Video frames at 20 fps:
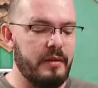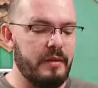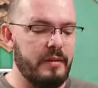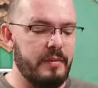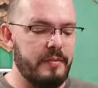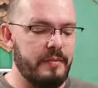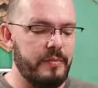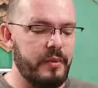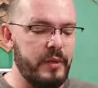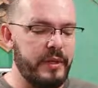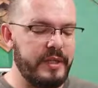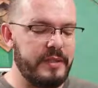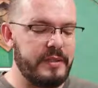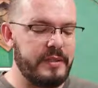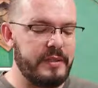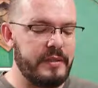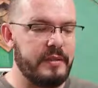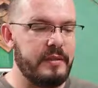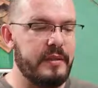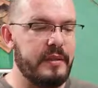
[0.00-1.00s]

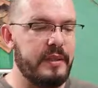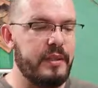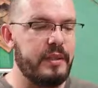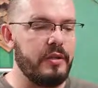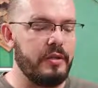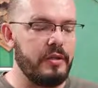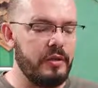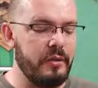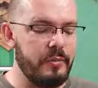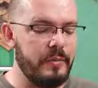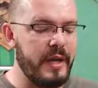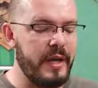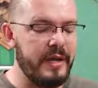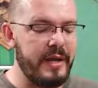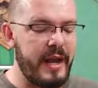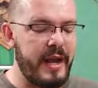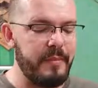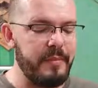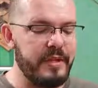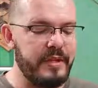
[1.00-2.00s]
points, humane
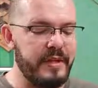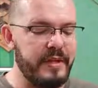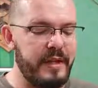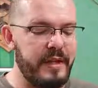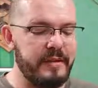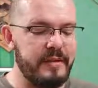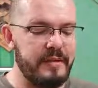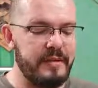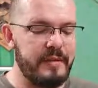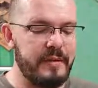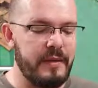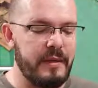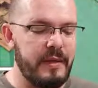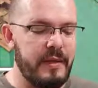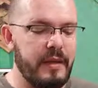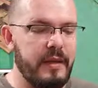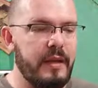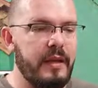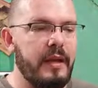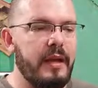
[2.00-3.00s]
habitat,
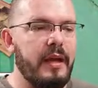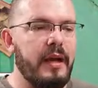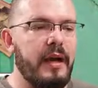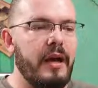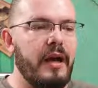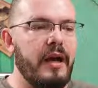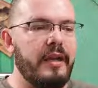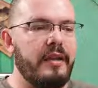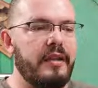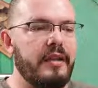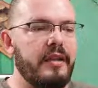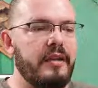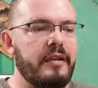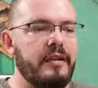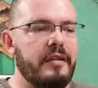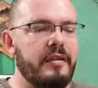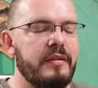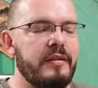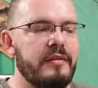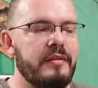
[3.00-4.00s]
I think
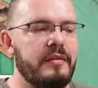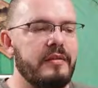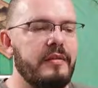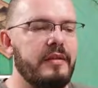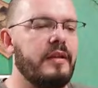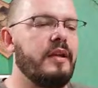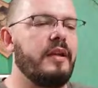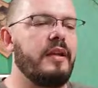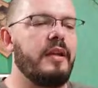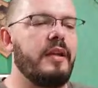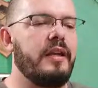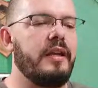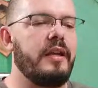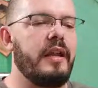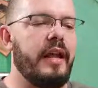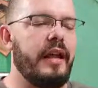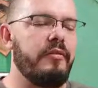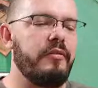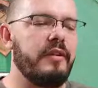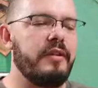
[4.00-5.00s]

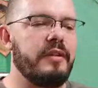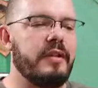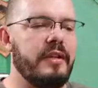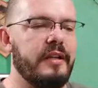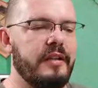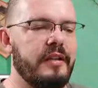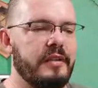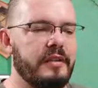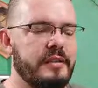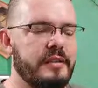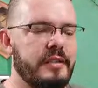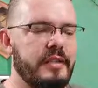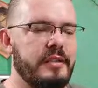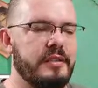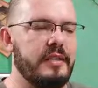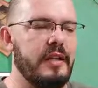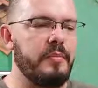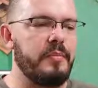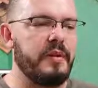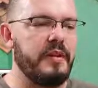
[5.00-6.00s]
inherently this is
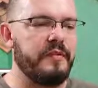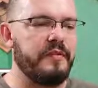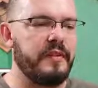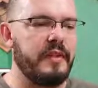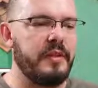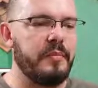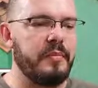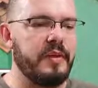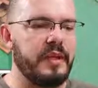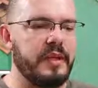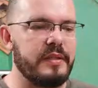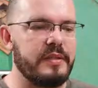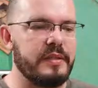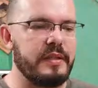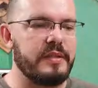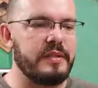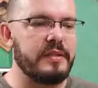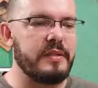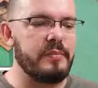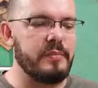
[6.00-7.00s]
uplifting because
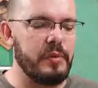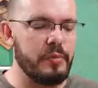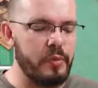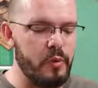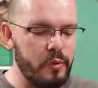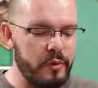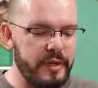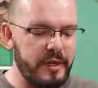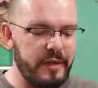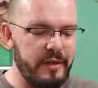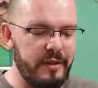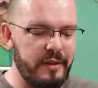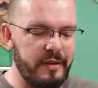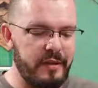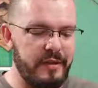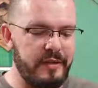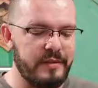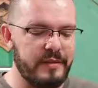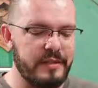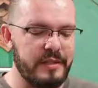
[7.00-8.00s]
it's a memorial.
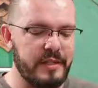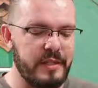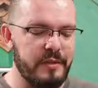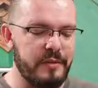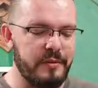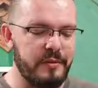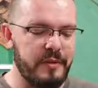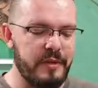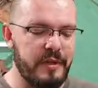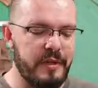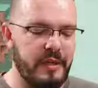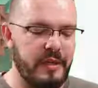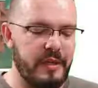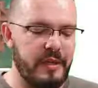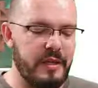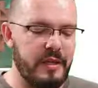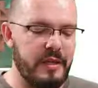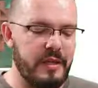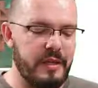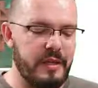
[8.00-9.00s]
So,
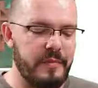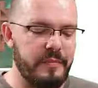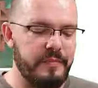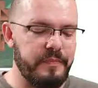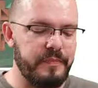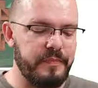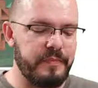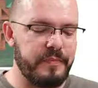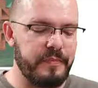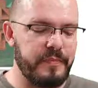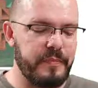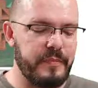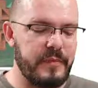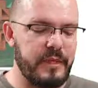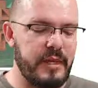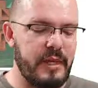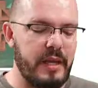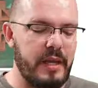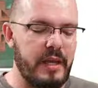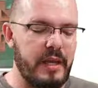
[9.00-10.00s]
and
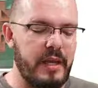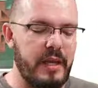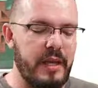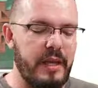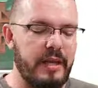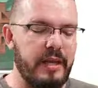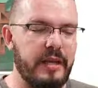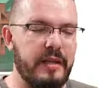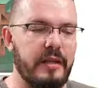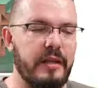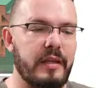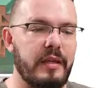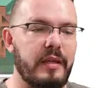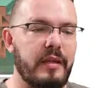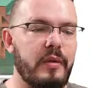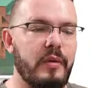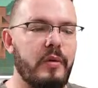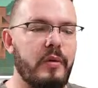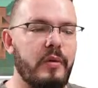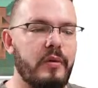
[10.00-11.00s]
it
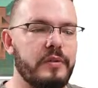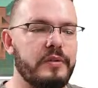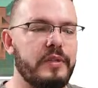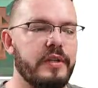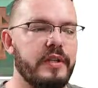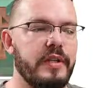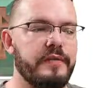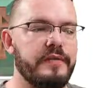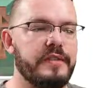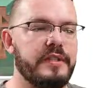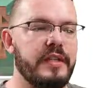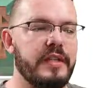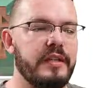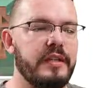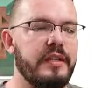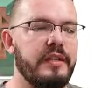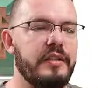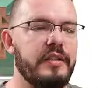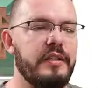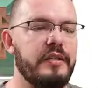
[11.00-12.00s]
also gives
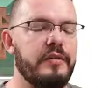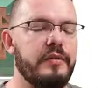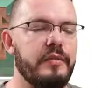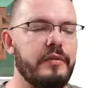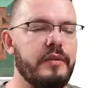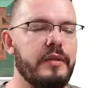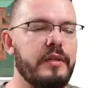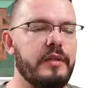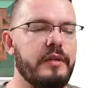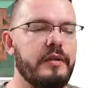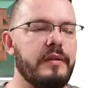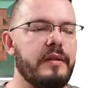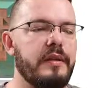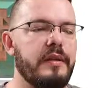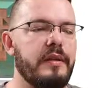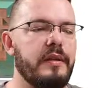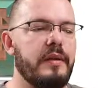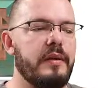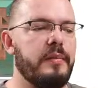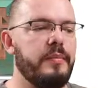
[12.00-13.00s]
dignity to
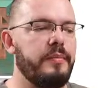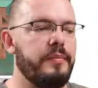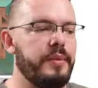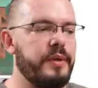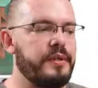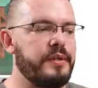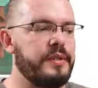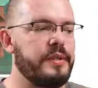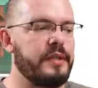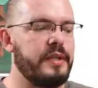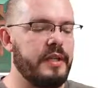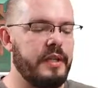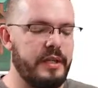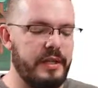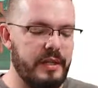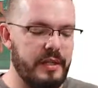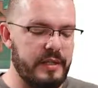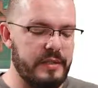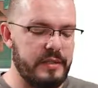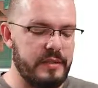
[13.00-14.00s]
person it
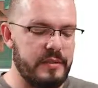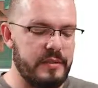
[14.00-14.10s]
is